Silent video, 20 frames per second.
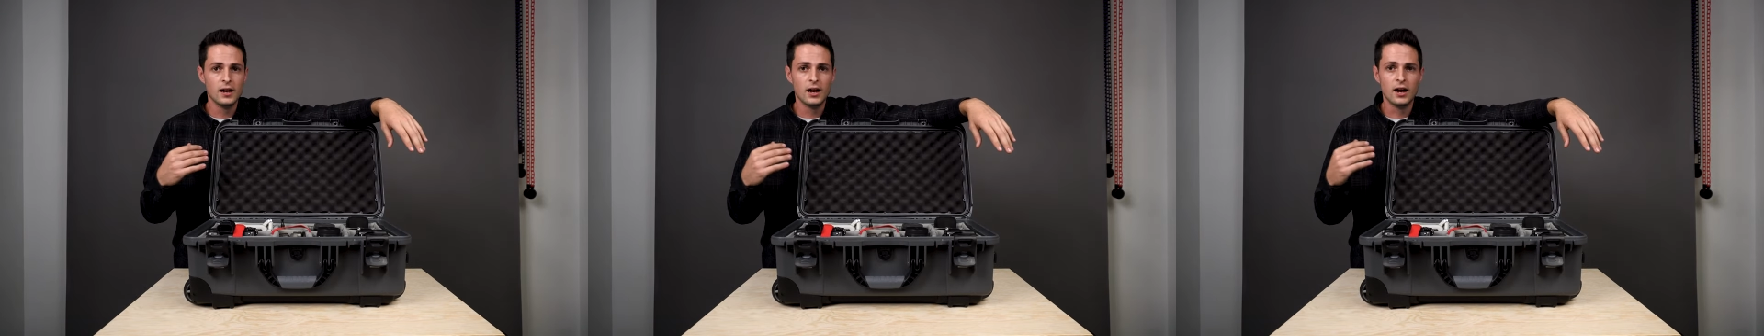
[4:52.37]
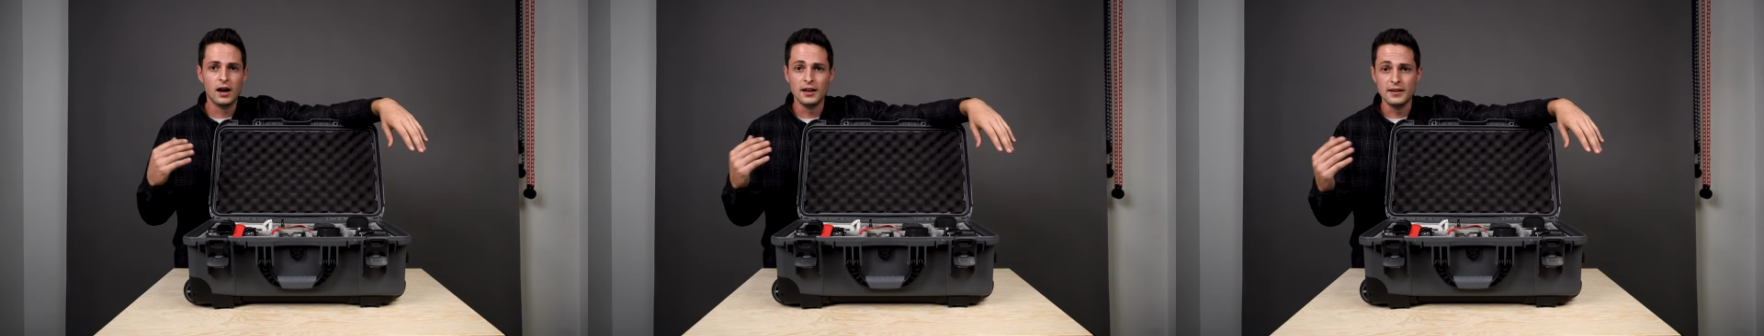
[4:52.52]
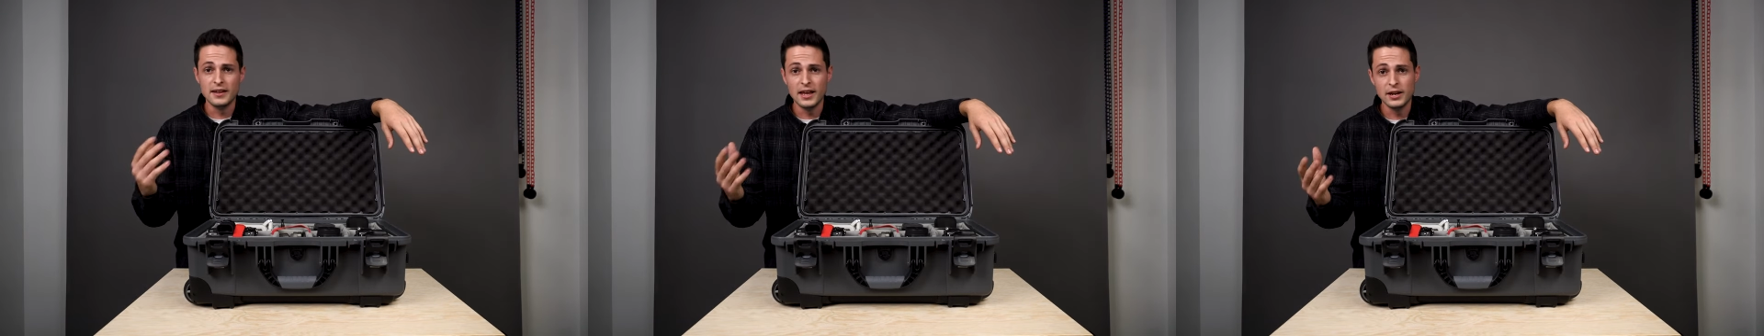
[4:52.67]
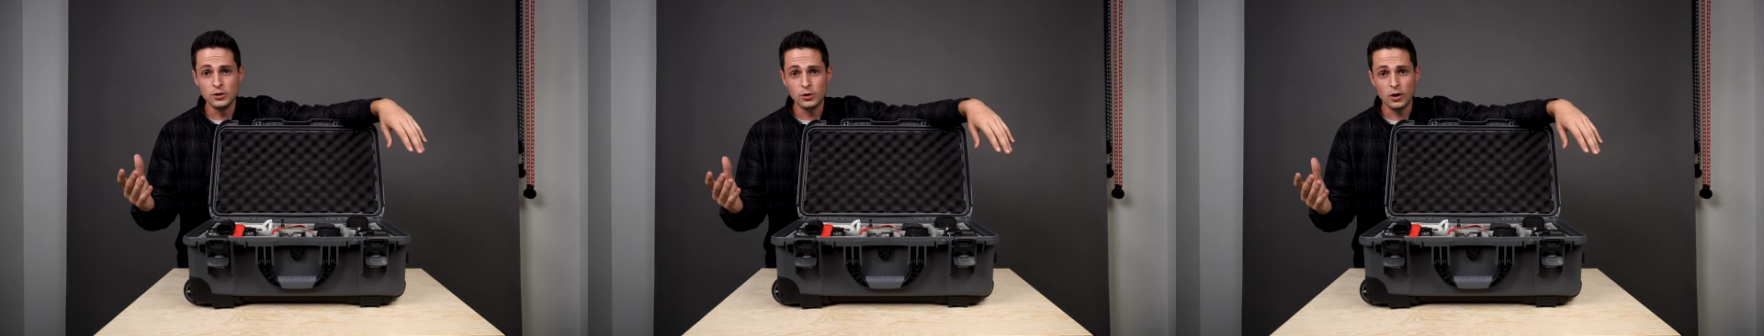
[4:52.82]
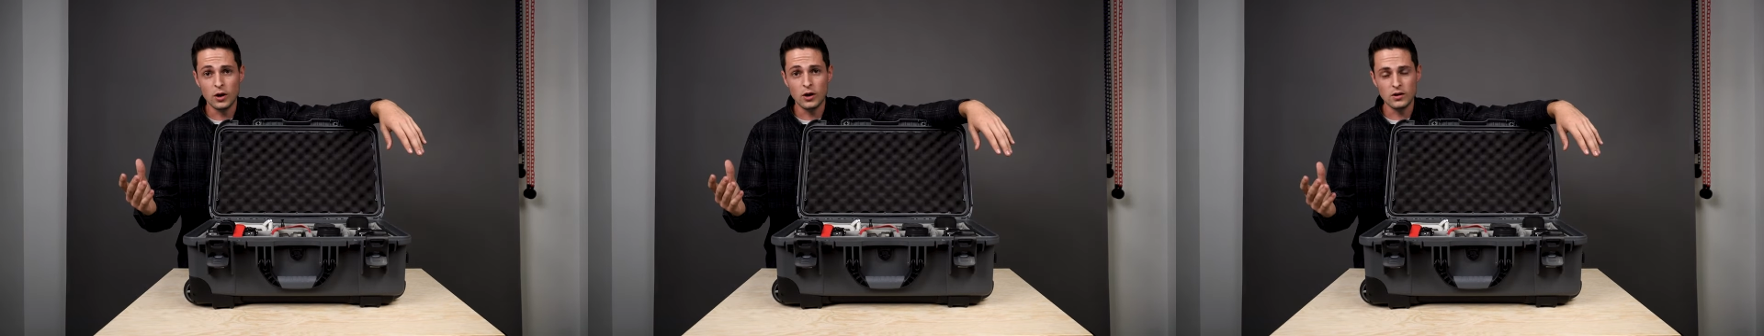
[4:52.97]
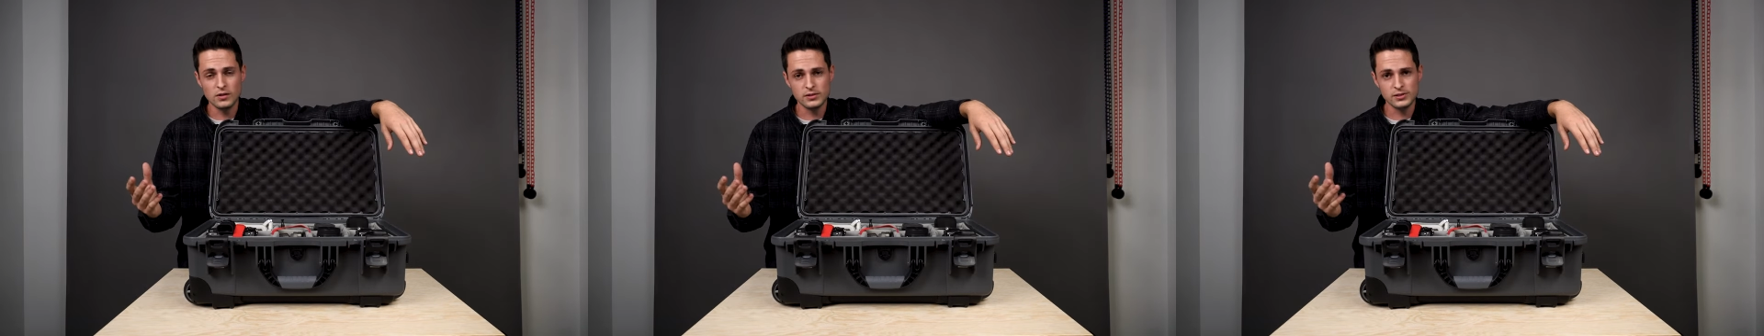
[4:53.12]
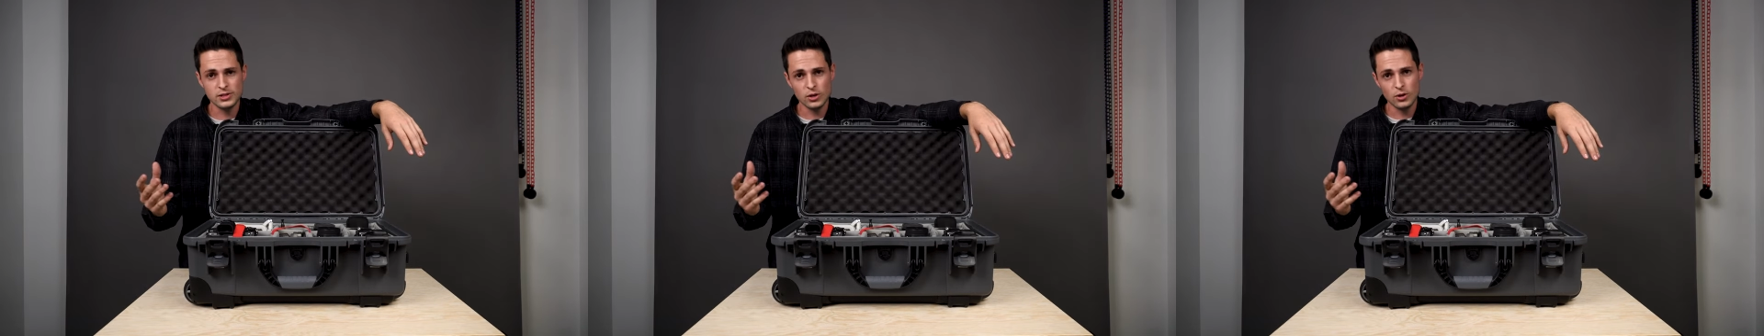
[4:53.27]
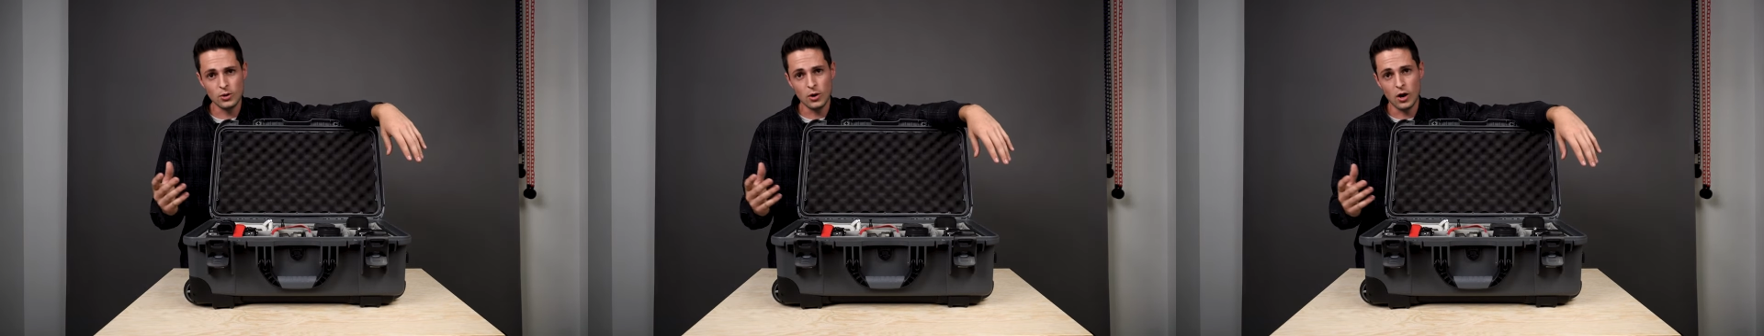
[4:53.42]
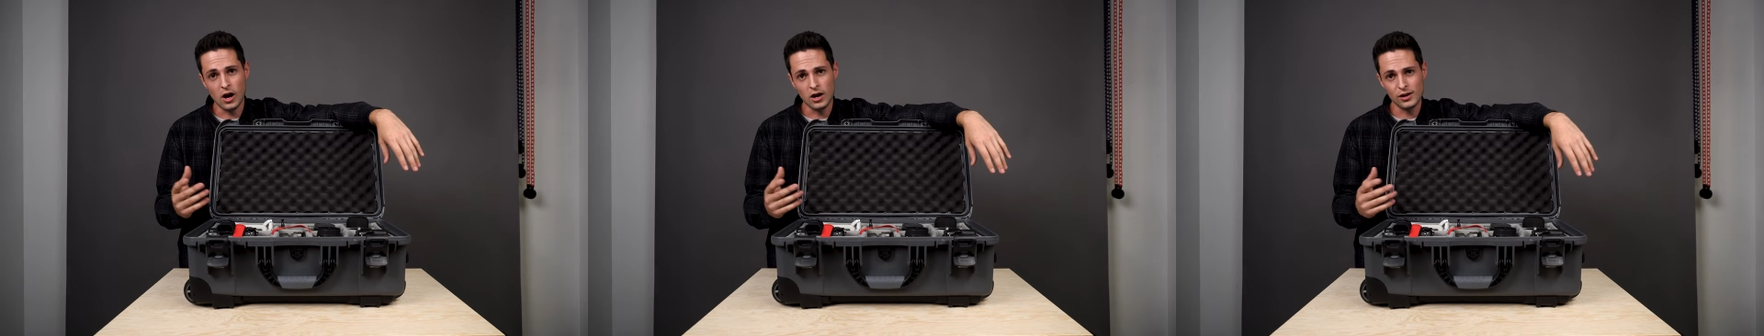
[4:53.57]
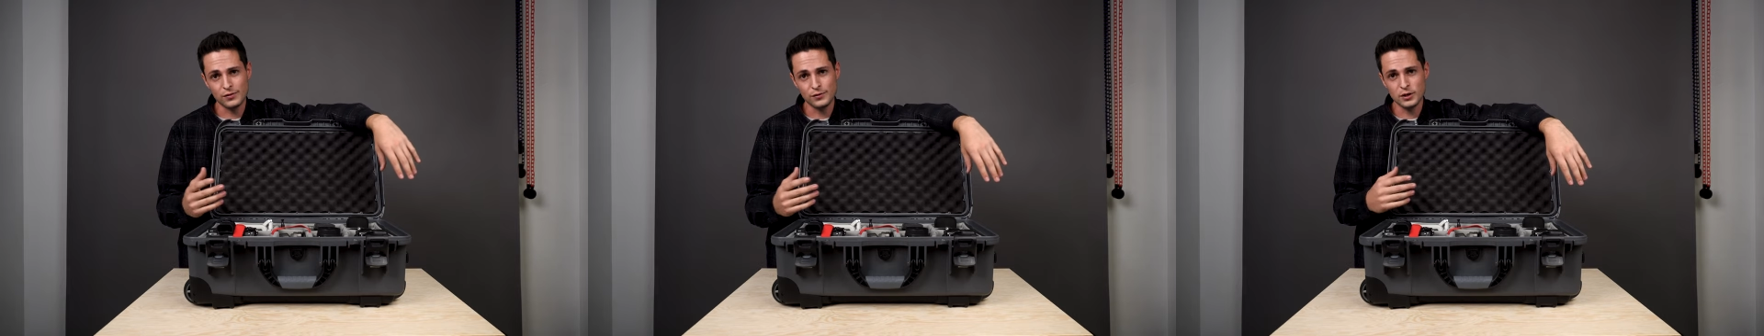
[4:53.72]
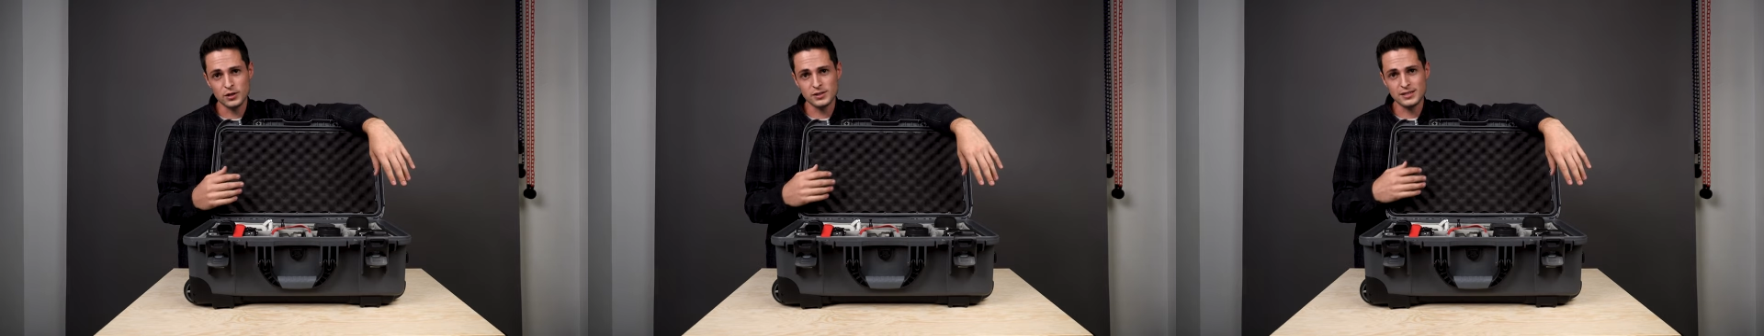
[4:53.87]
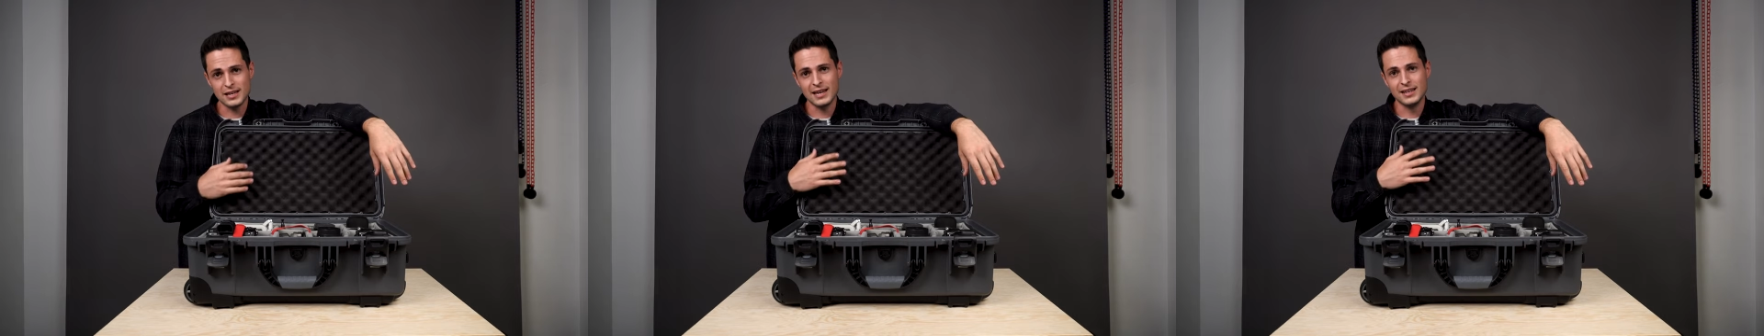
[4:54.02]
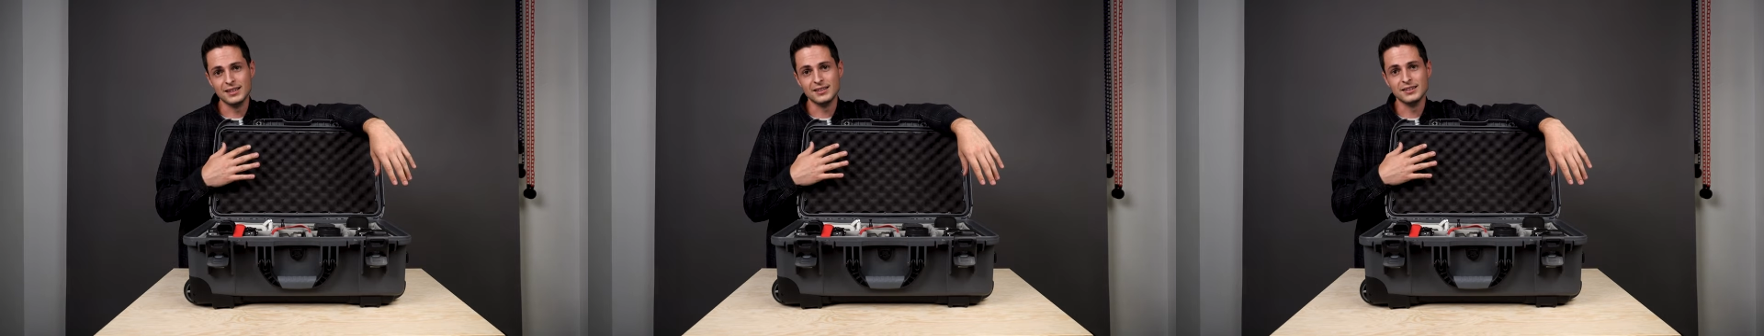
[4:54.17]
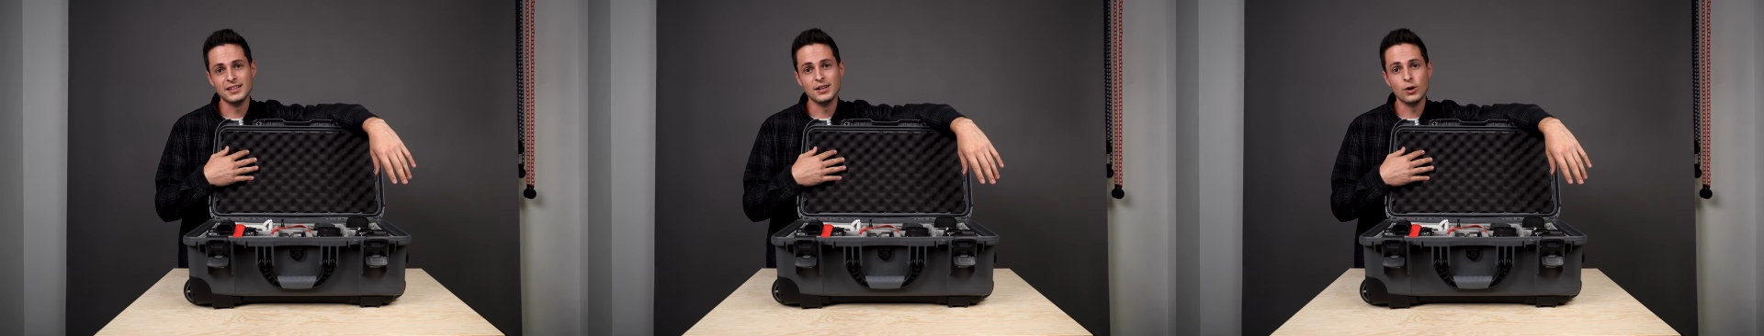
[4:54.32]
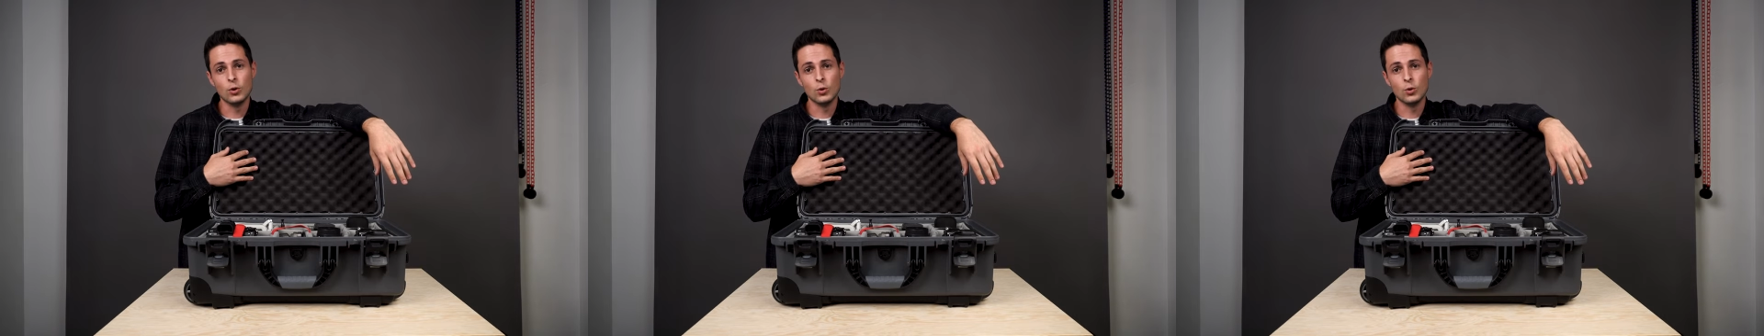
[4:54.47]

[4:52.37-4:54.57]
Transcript: Uh, Nanuk also offers a lid